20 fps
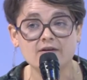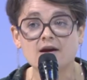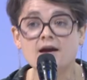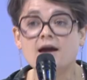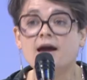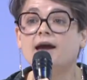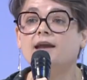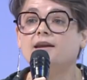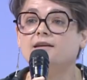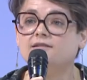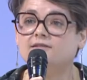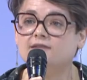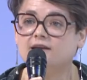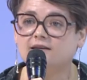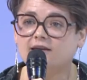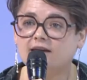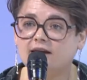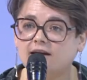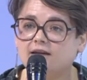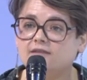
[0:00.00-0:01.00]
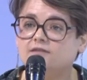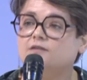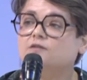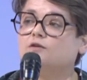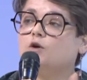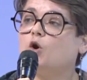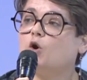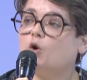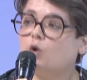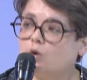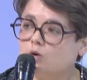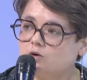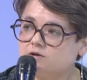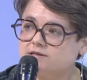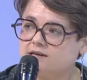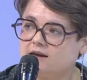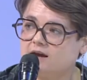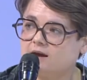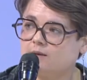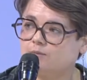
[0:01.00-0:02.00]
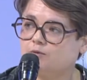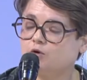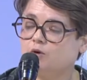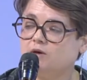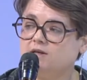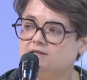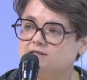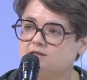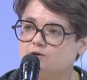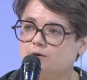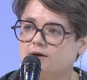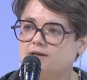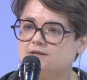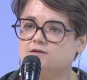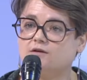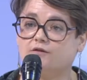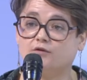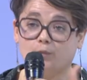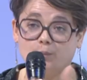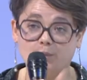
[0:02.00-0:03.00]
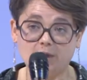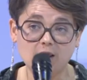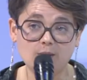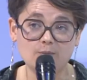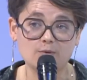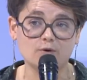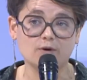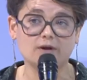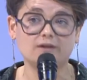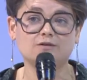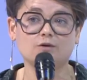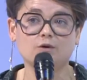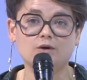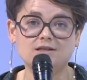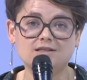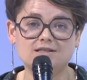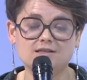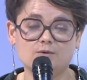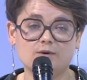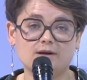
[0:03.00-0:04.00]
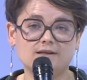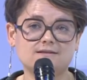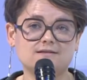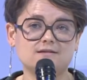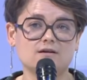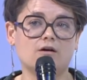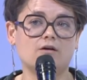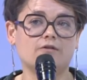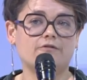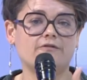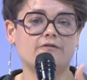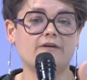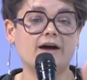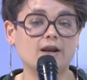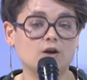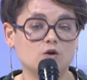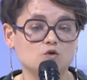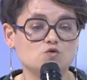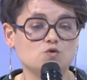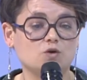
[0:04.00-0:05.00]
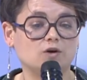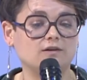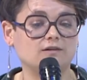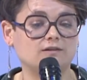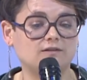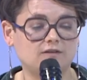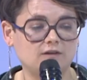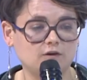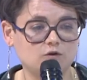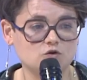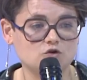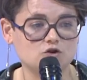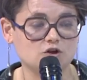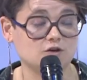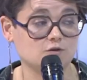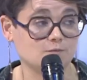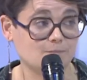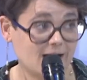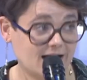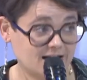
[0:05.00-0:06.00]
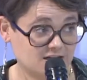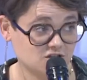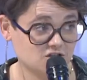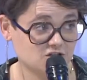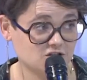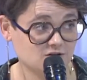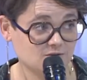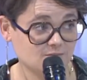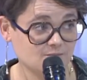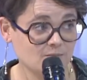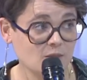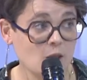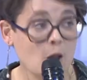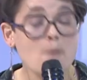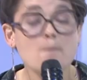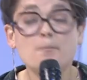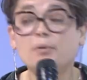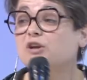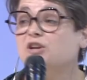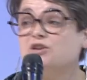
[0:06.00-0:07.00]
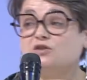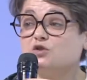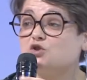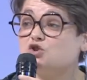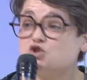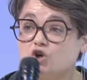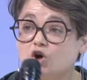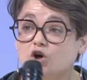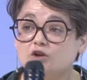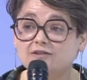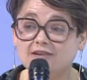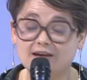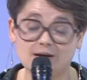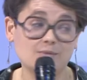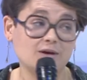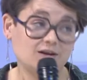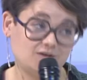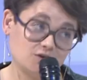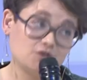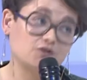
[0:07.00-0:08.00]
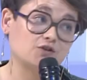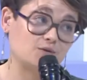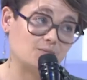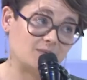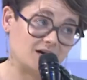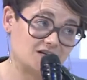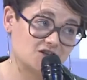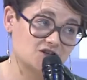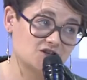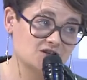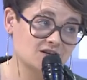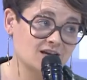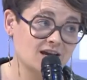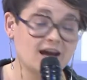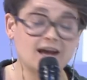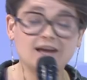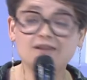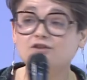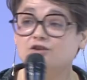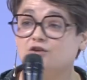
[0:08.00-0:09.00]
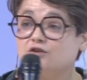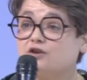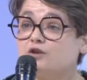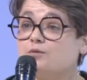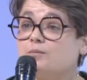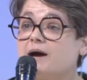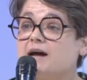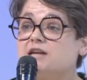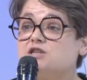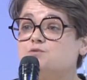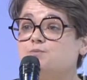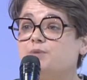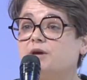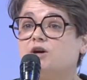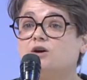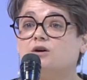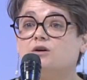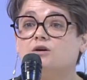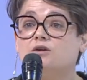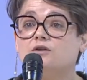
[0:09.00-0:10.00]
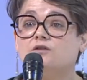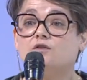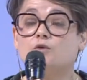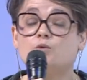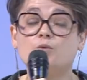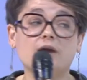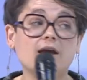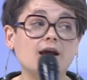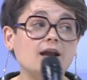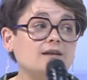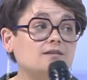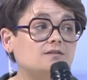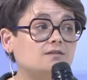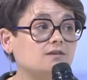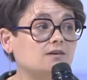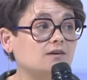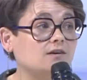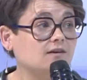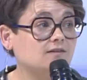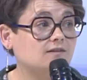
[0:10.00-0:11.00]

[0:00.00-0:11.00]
and in that case, in the long term, the interests of the people and the interests of financial institutions match. But in the short term, it doesn't match. It doesn't match because the reality